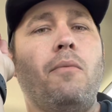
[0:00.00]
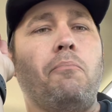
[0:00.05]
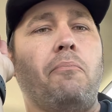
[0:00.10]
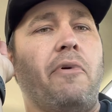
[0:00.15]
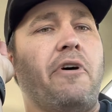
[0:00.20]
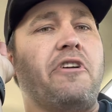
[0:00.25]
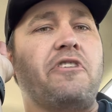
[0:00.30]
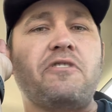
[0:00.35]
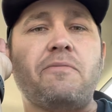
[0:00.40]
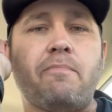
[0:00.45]

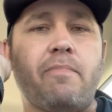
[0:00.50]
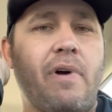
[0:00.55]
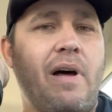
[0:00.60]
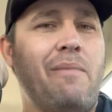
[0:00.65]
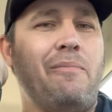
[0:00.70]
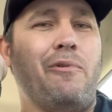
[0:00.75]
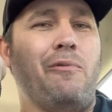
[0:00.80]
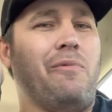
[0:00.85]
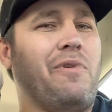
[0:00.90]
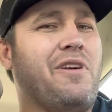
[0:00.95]
but it's
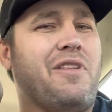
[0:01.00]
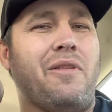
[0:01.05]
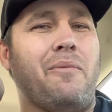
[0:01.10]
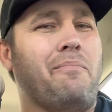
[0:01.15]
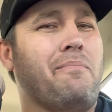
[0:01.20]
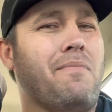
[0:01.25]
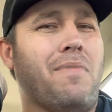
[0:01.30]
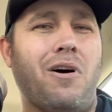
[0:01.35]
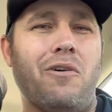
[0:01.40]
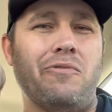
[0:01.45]
probably one of the
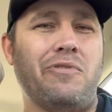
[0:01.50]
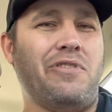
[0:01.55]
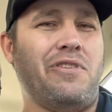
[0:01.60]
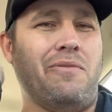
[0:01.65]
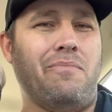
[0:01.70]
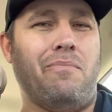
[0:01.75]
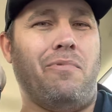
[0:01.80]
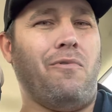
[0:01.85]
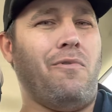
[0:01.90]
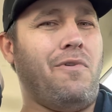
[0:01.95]
most
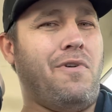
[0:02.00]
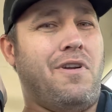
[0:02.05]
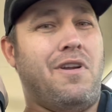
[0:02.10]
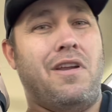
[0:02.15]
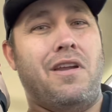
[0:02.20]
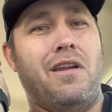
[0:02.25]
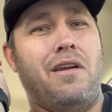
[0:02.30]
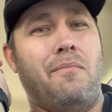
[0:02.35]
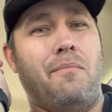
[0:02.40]
important